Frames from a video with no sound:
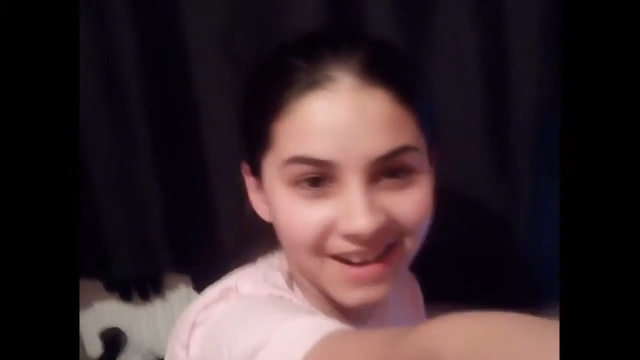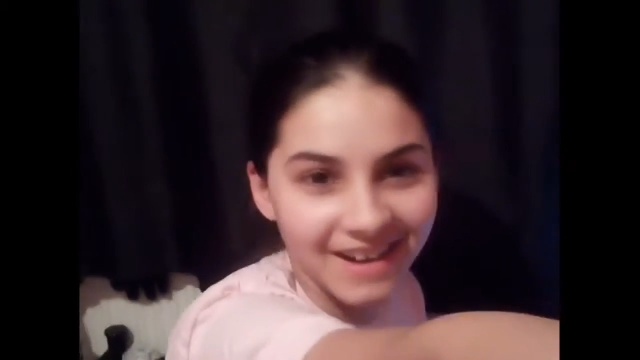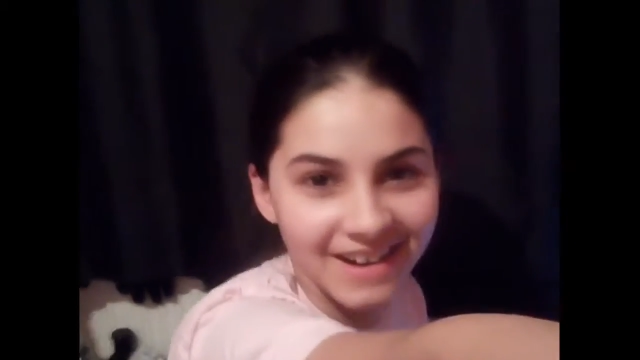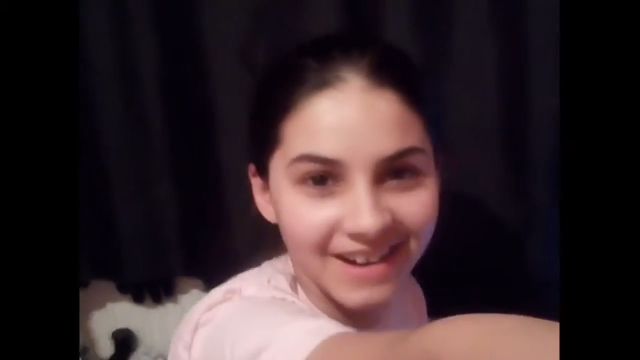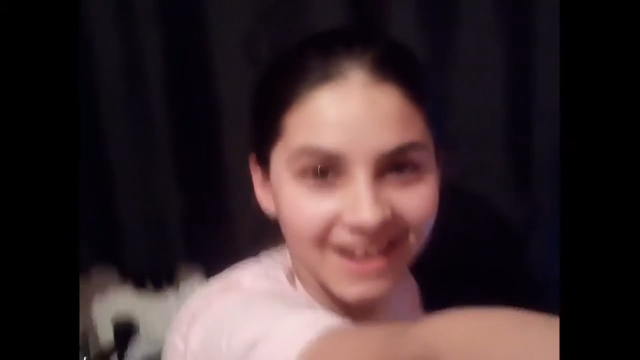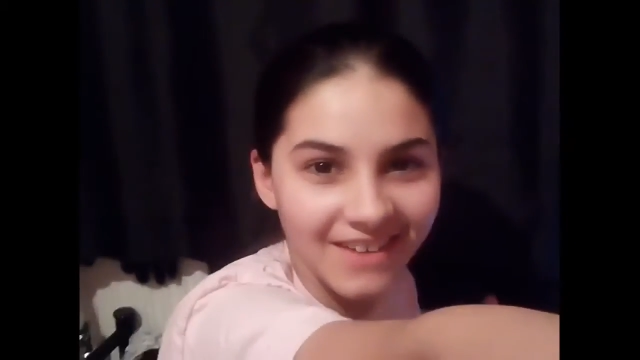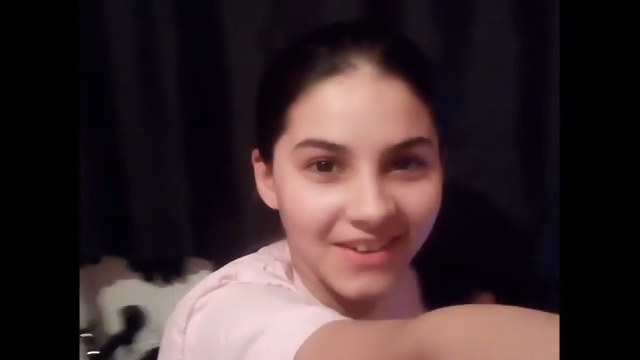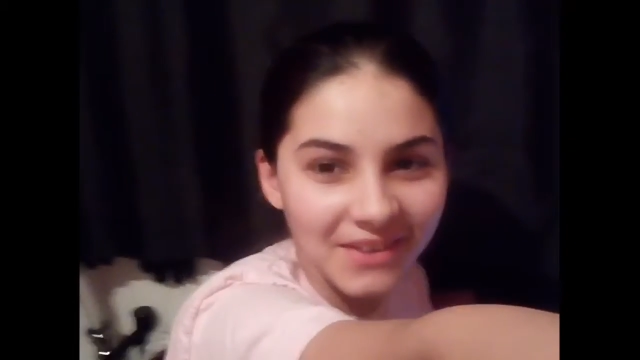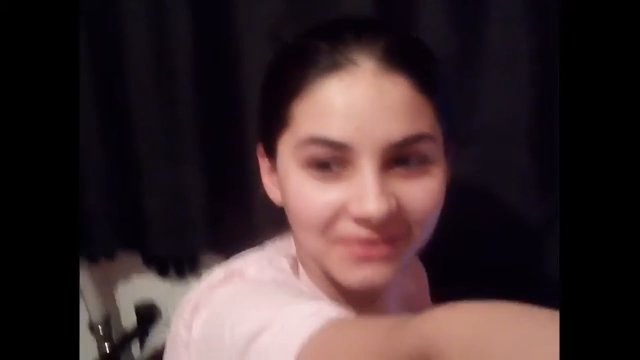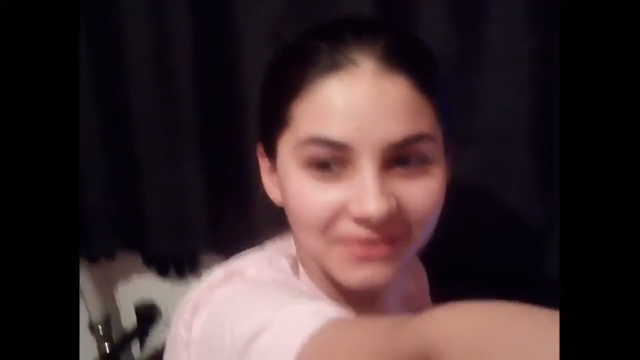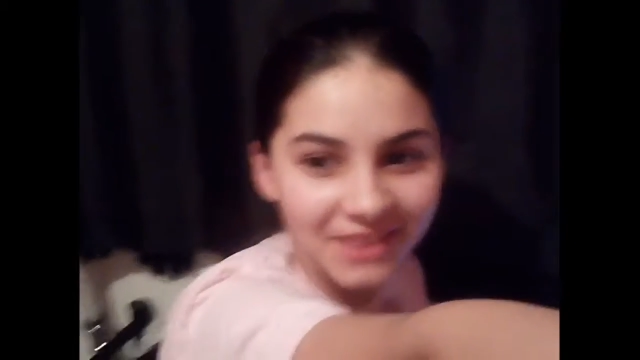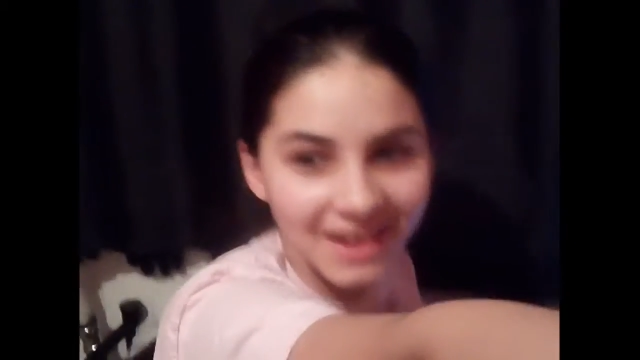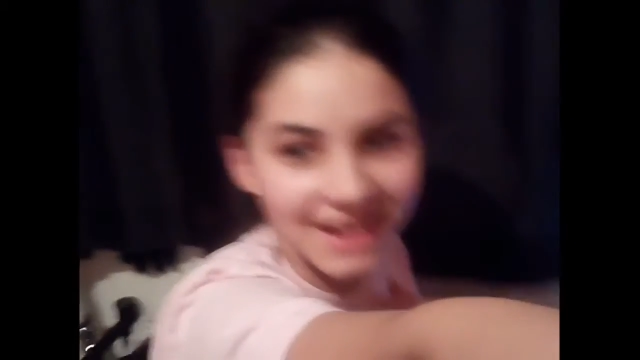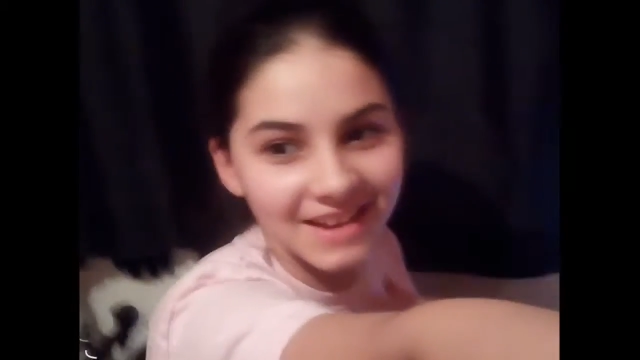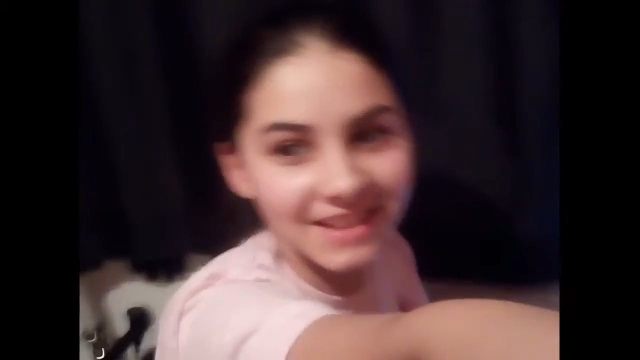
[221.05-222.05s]
now
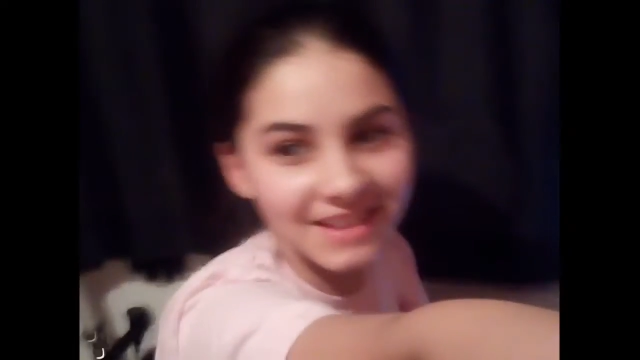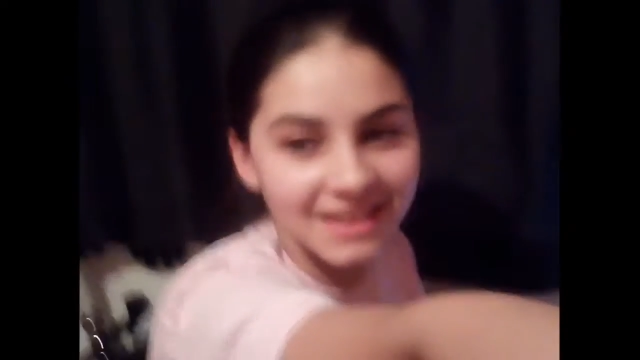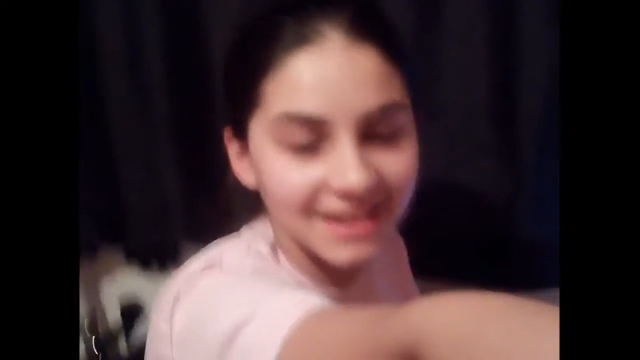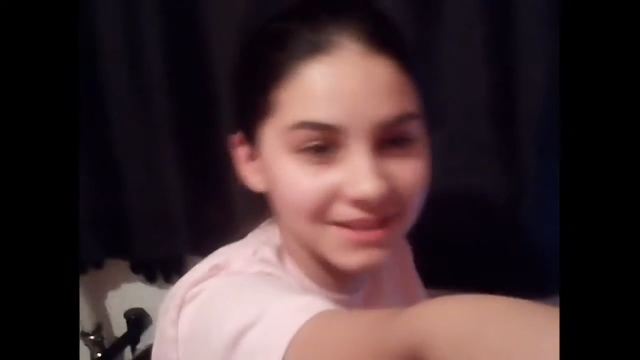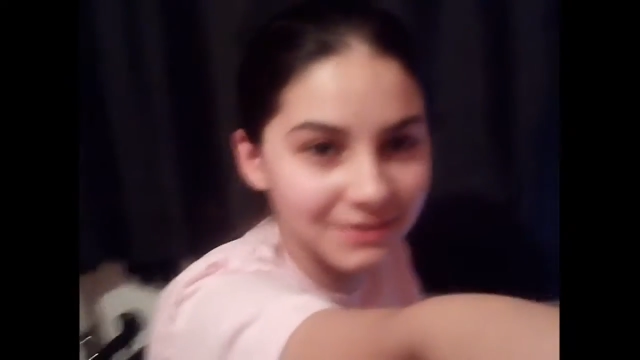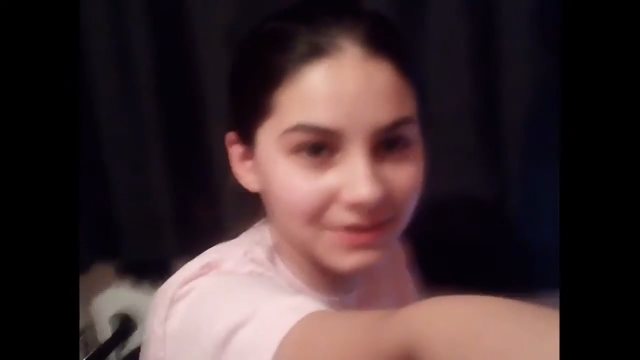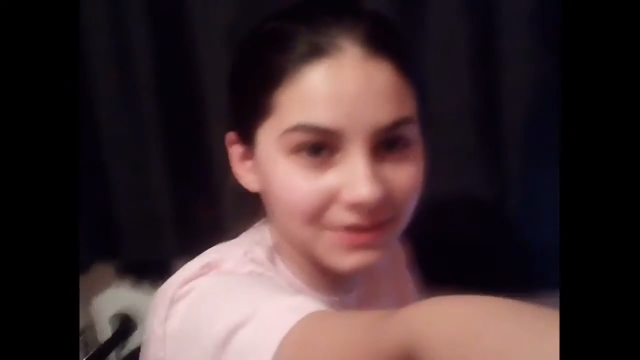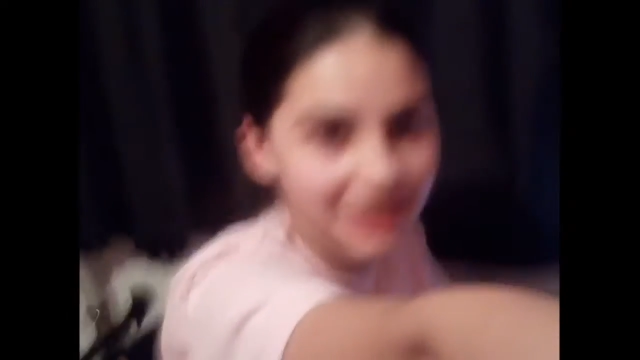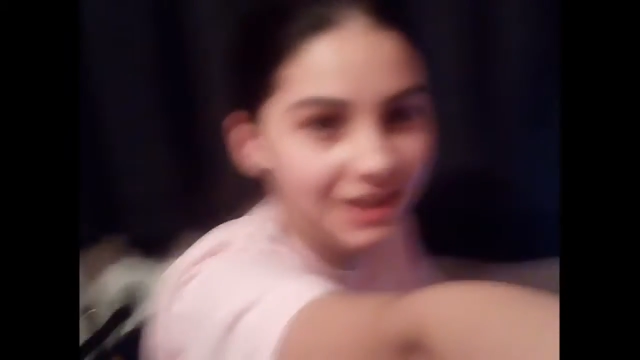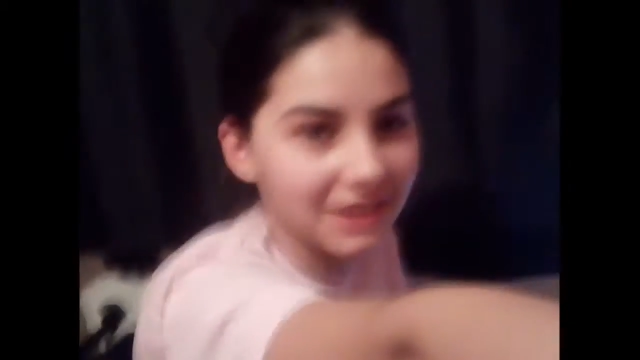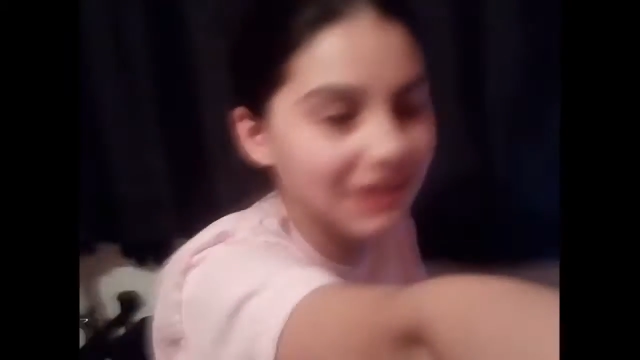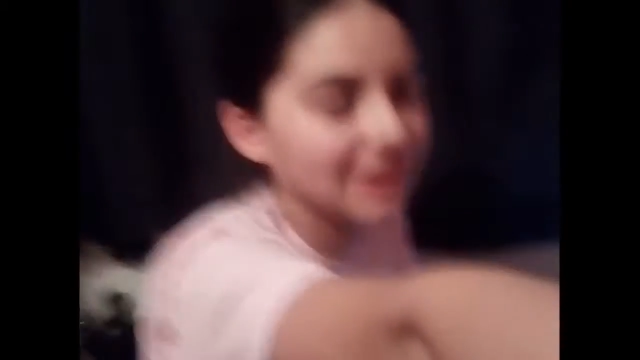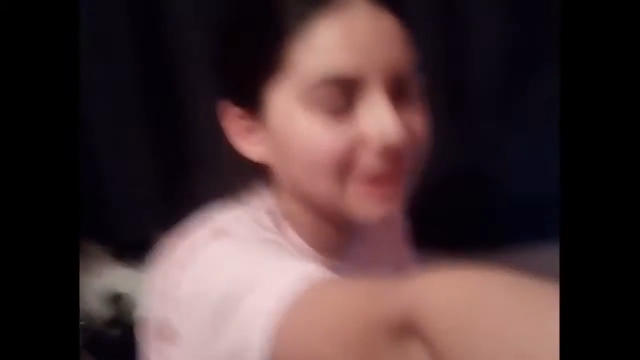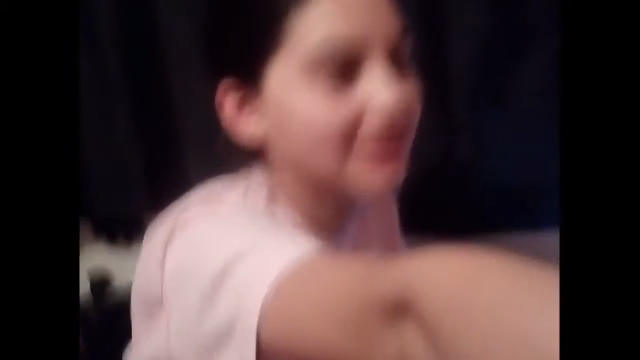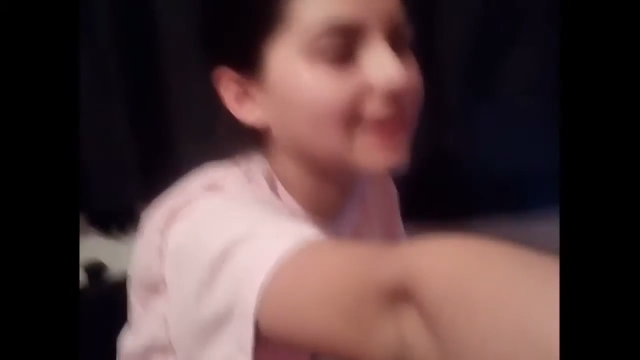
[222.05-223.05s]
have to edit this
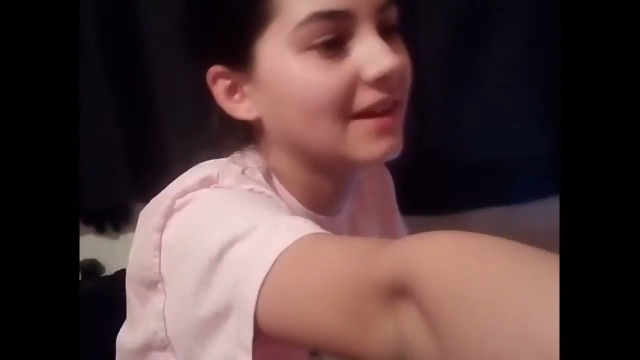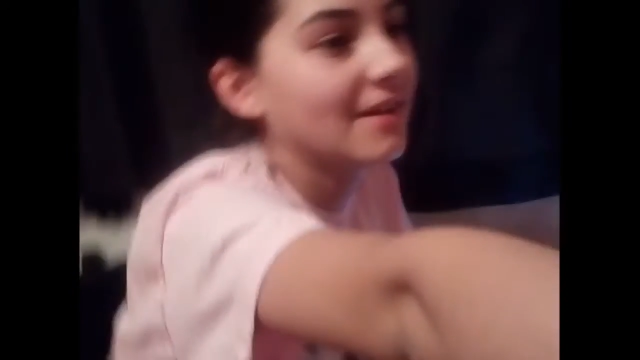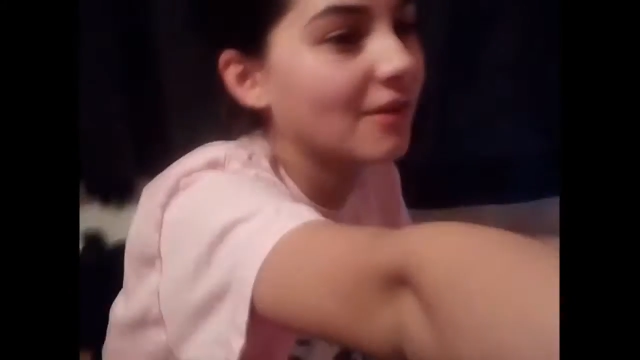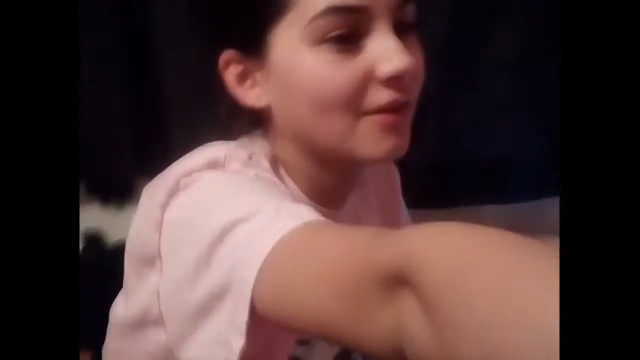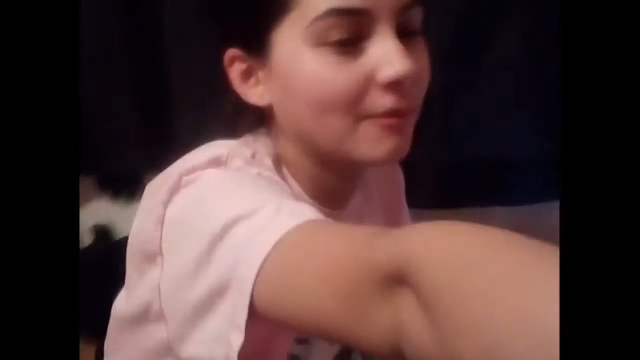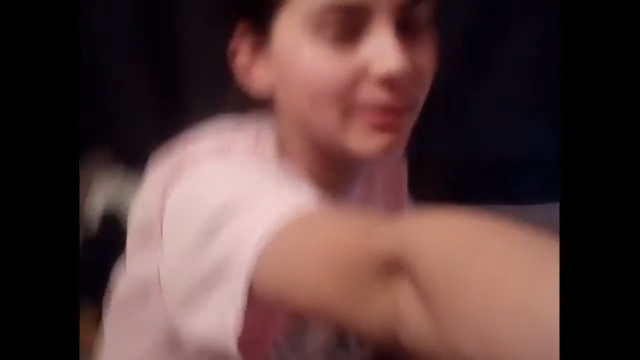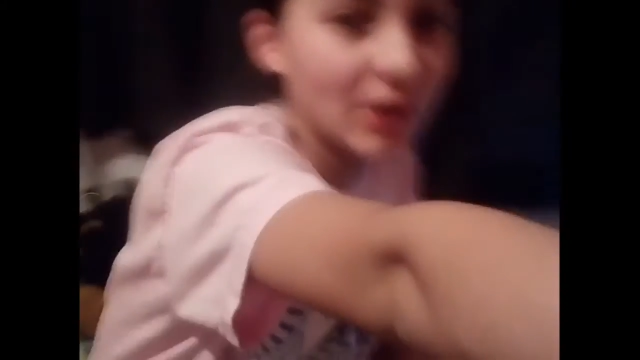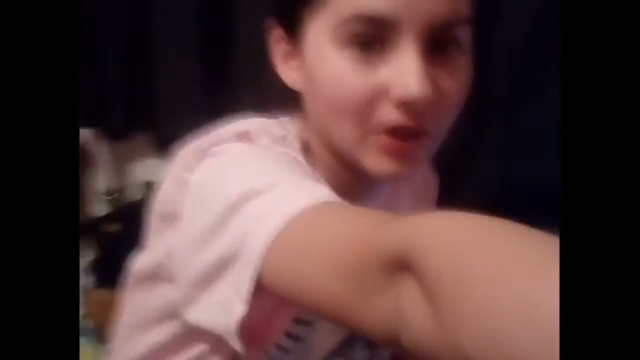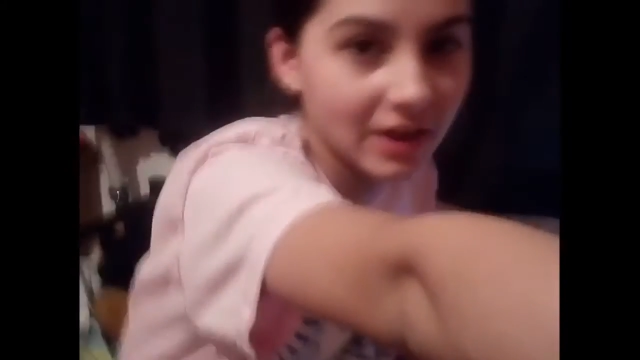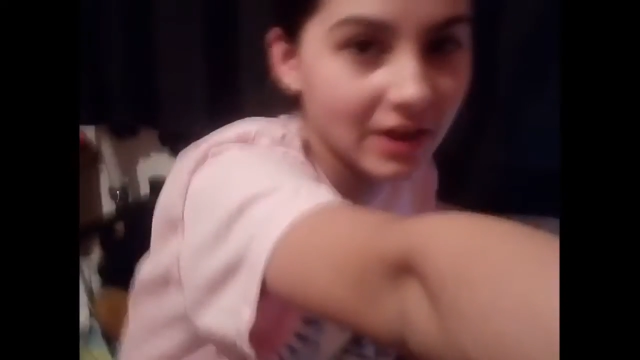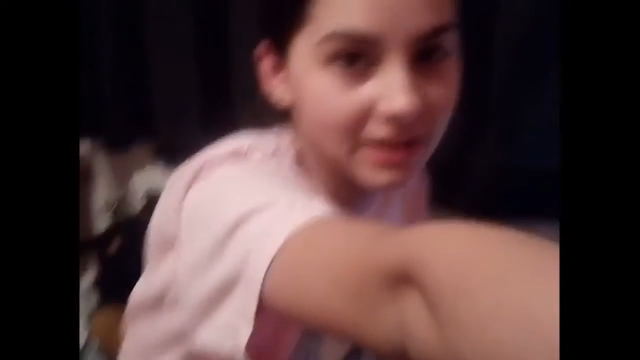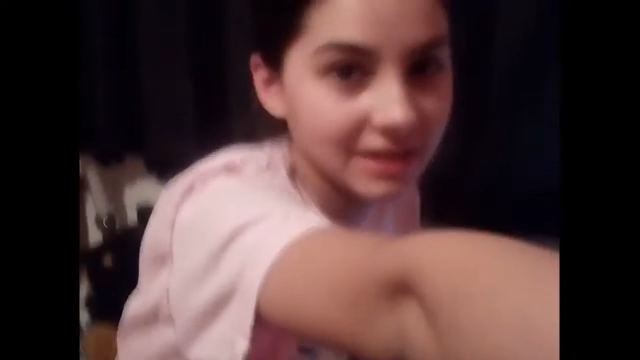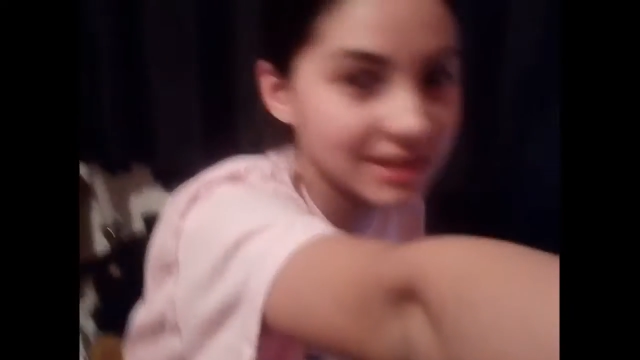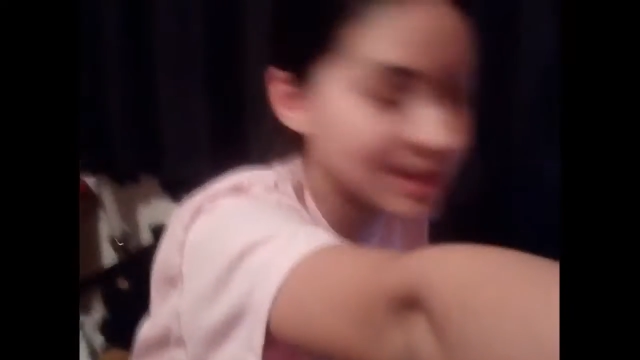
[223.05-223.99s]
video of behind